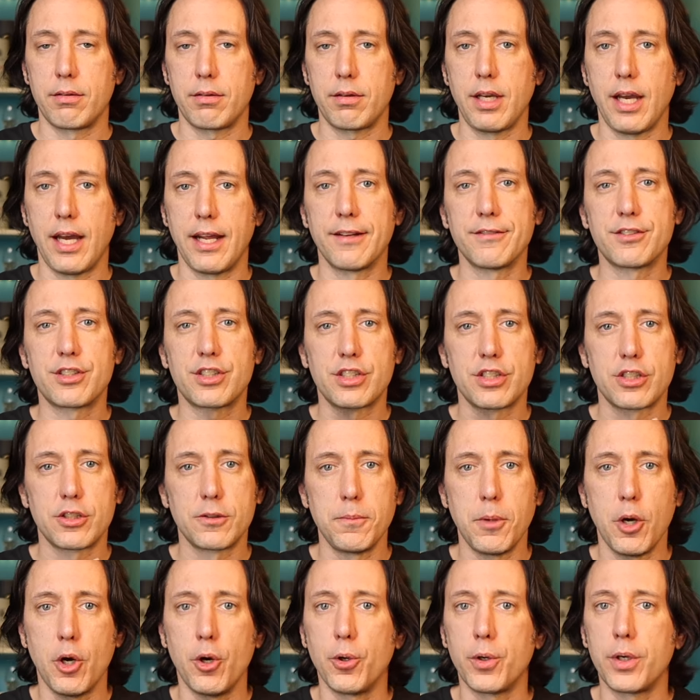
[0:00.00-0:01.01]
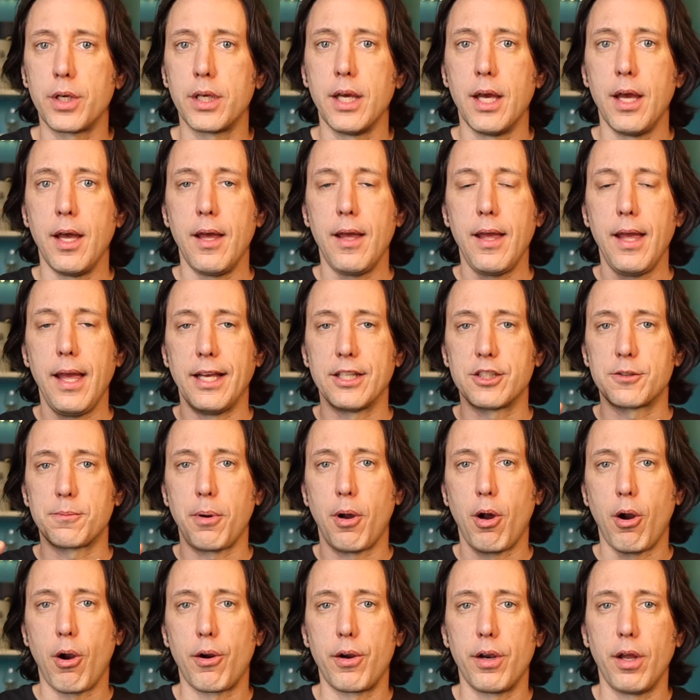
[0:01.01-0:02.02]
kind of smoke as
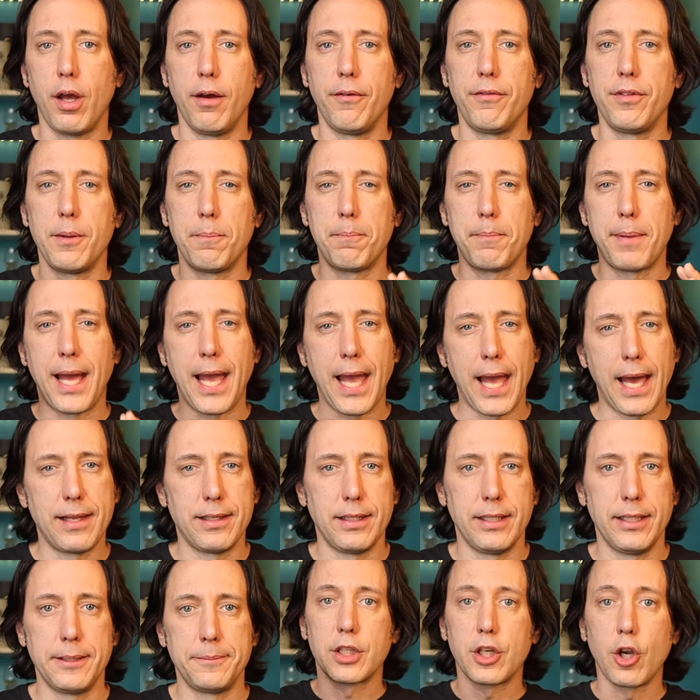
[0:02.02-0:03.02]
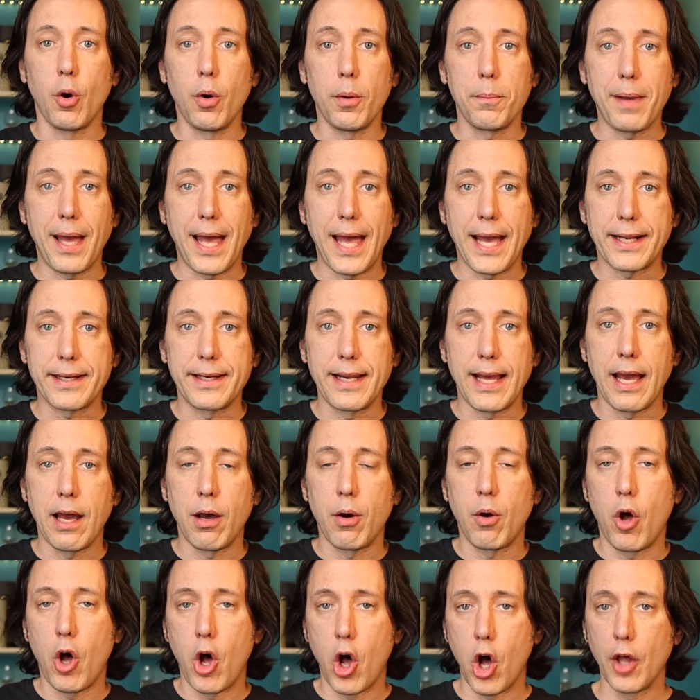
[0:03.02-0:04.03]
part of the palate. Going back
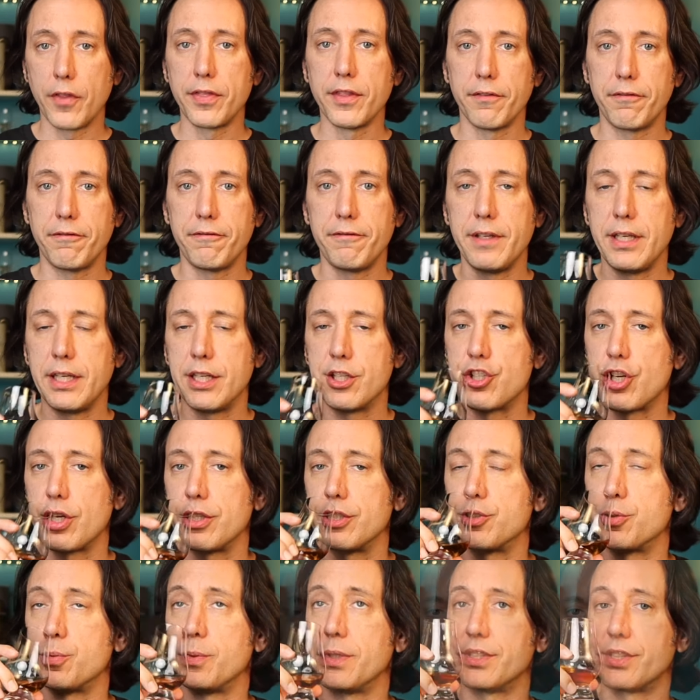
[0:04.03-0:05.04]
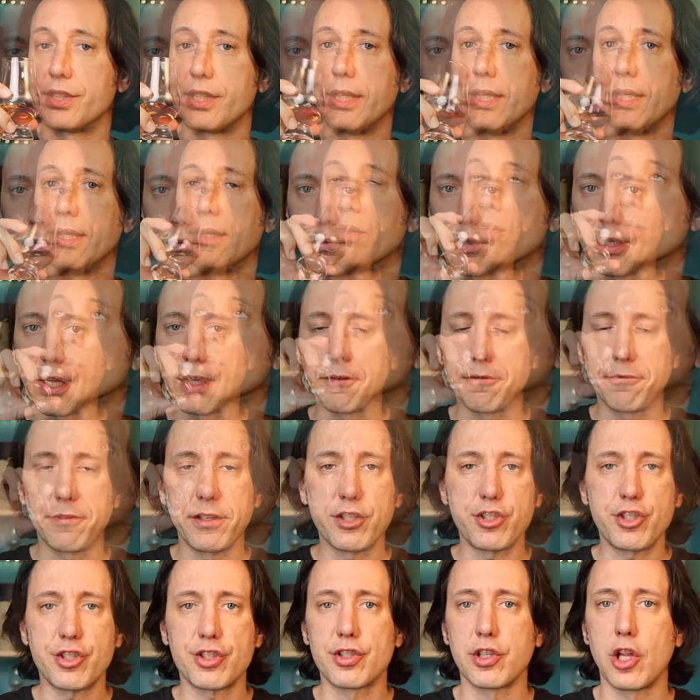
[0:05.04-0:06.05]
now on the finish on this whiskey. Yeah, the
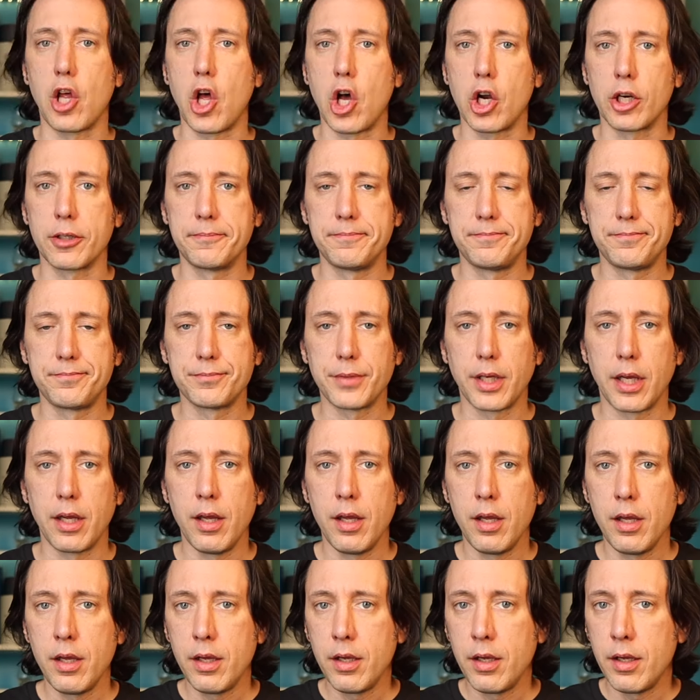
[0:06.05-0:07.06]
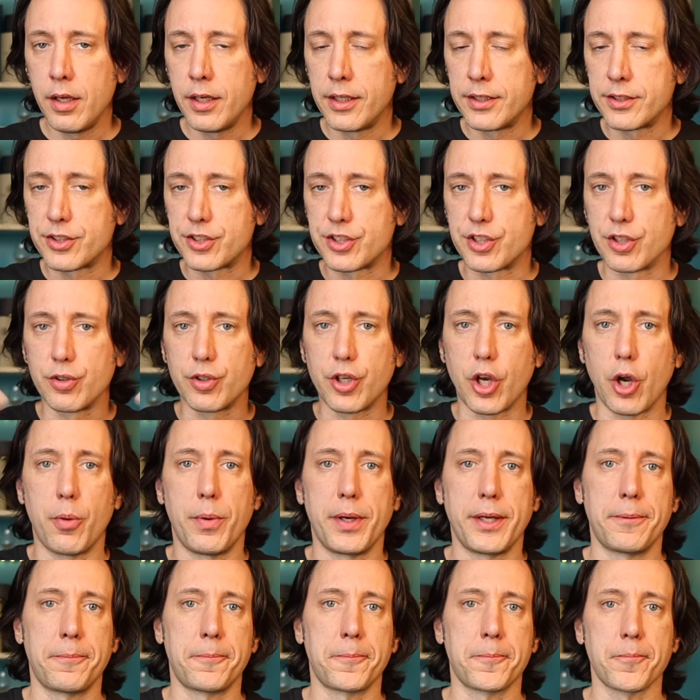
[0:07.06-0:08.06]
finish is long, still
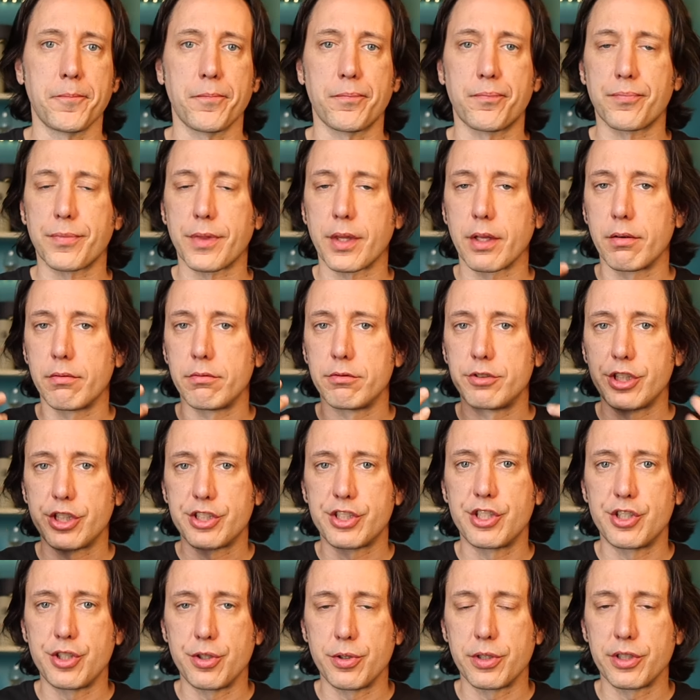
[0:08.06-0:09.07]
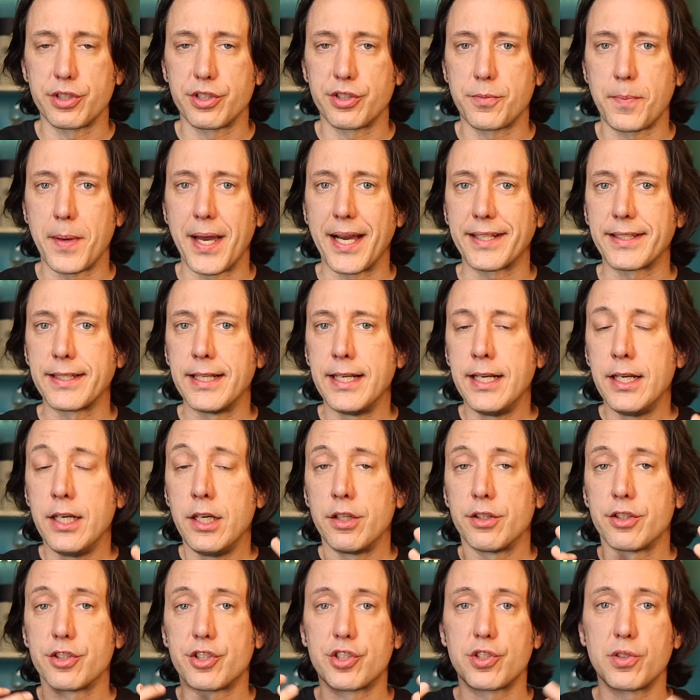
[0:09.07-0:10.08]
going, just as you would expect.
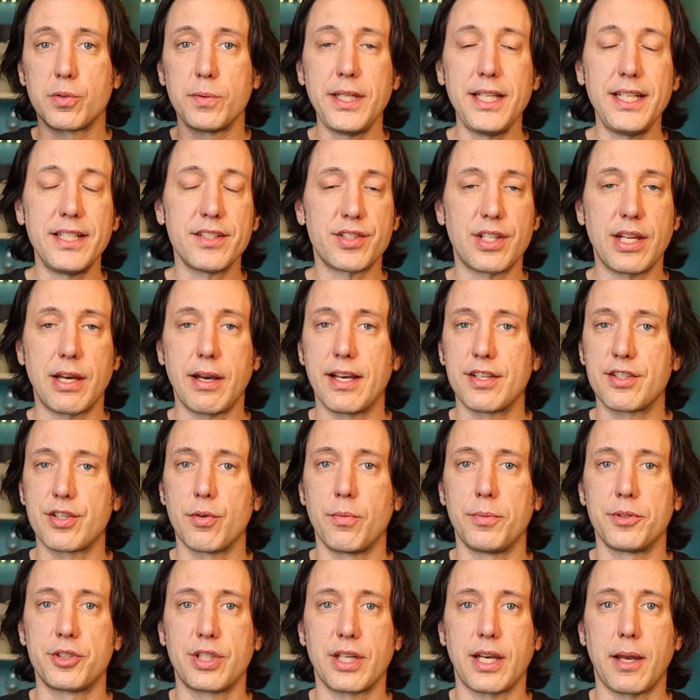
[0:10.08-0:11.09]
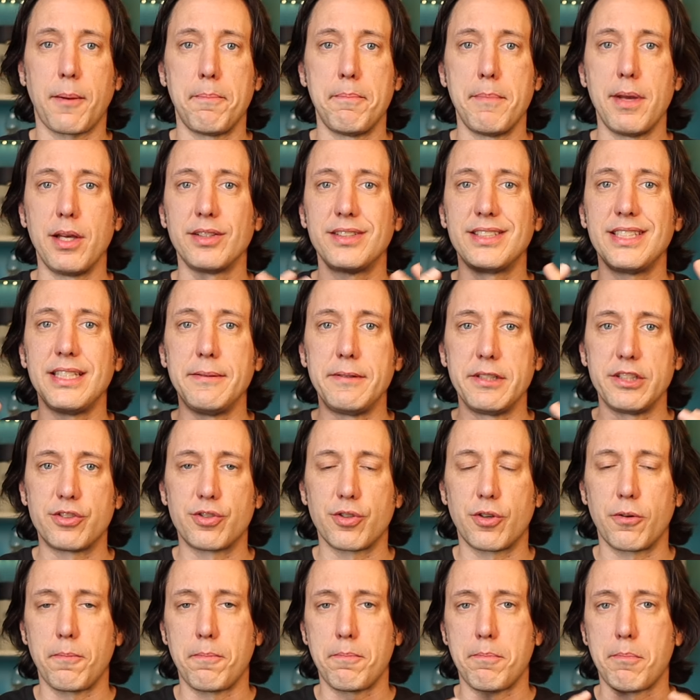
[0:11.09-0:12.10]
The sweetness now has almost like a melty
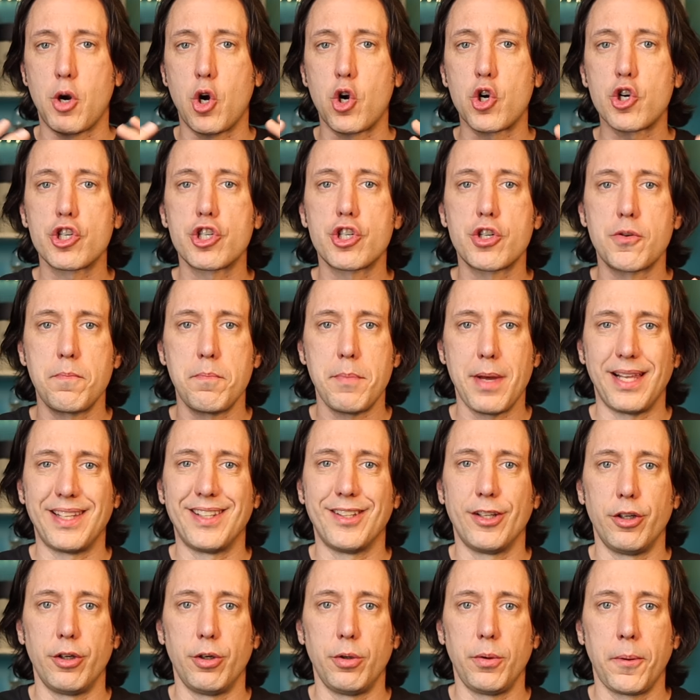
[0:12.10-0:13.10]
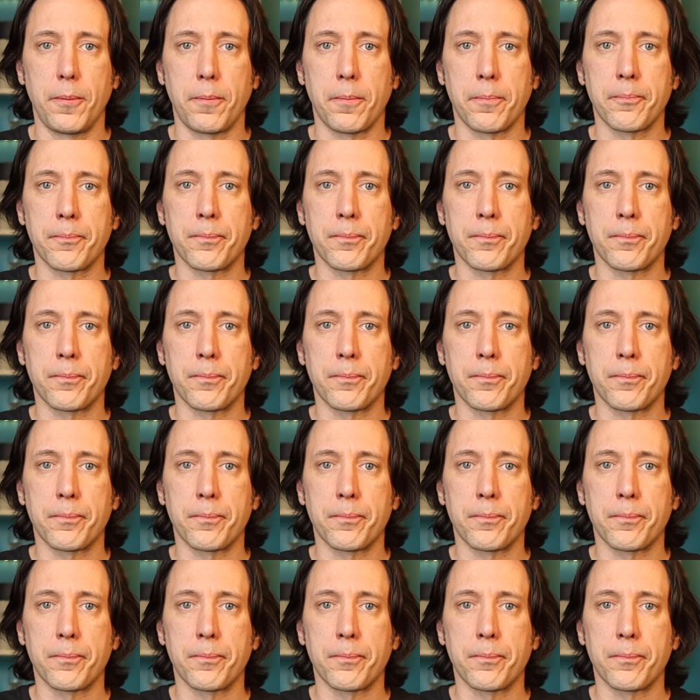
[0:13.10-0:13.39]
sort of marshmallow